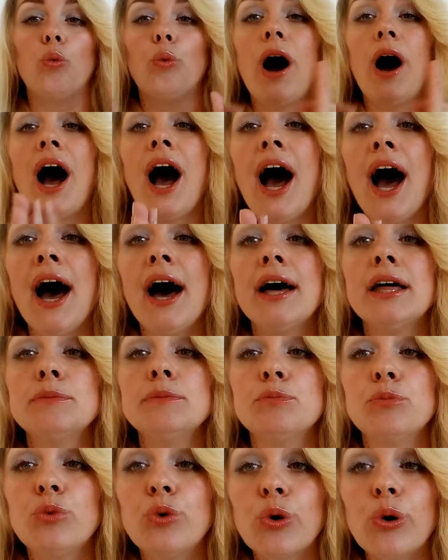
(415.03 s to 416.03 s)

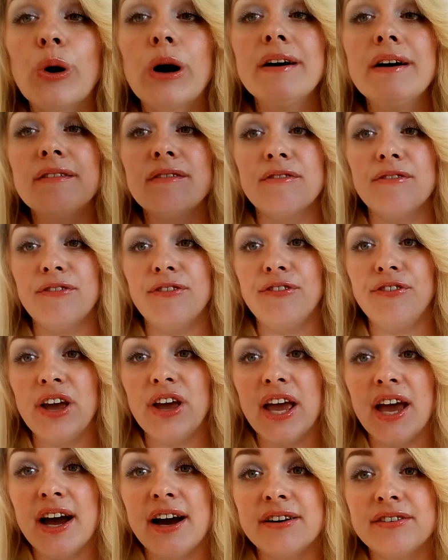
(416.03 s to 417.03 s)
one more
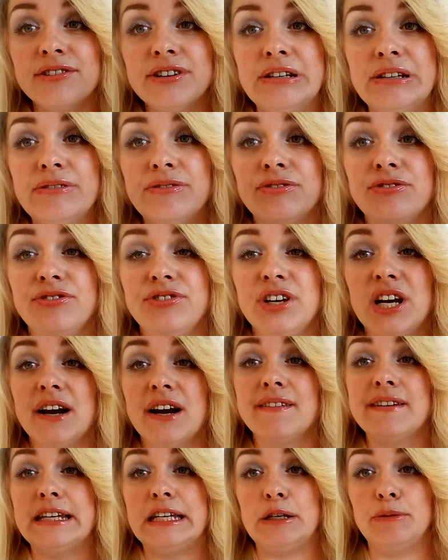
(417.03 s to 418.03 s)
very,
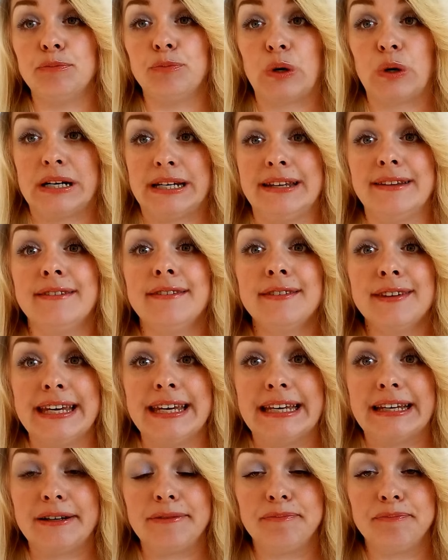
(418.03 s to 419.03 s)
very important
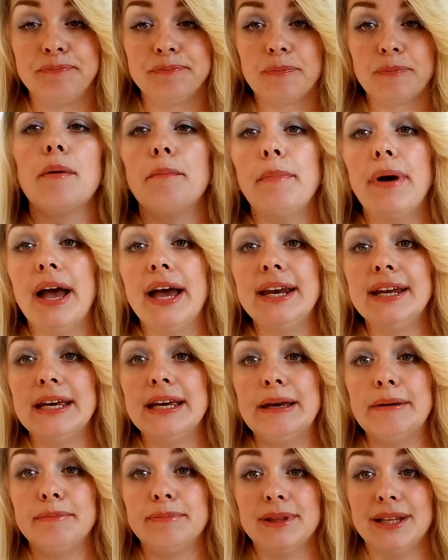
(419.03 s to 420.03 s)
thing.
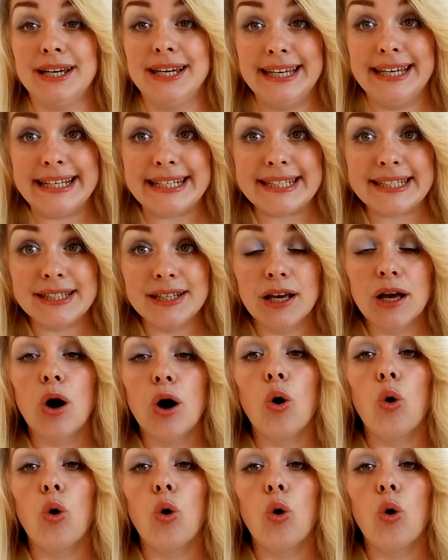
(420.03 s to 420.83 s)
Many employees